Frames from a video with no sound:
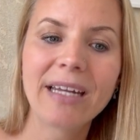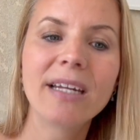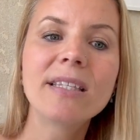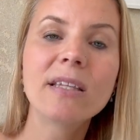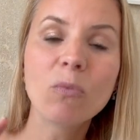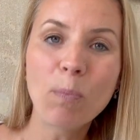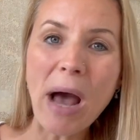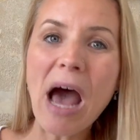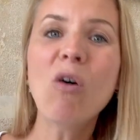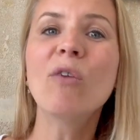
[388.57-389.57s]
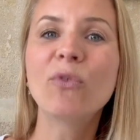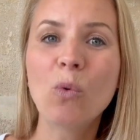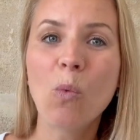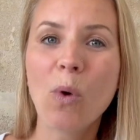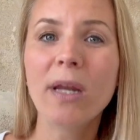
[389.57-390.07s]
And it's a powerful
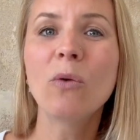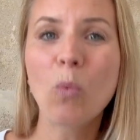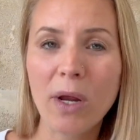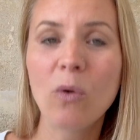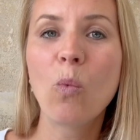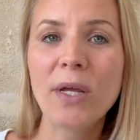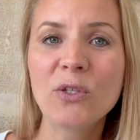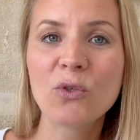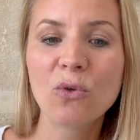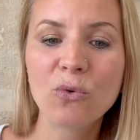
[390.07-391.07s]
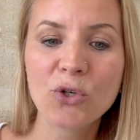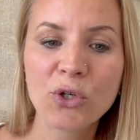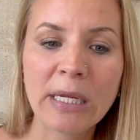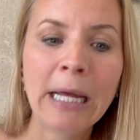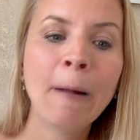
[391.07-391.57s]
win-win-win
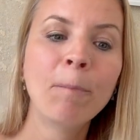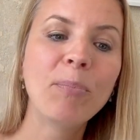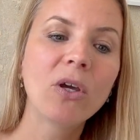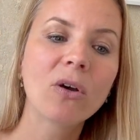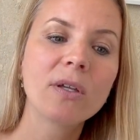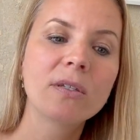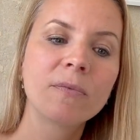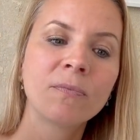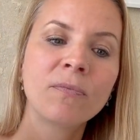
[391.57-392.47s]
solution because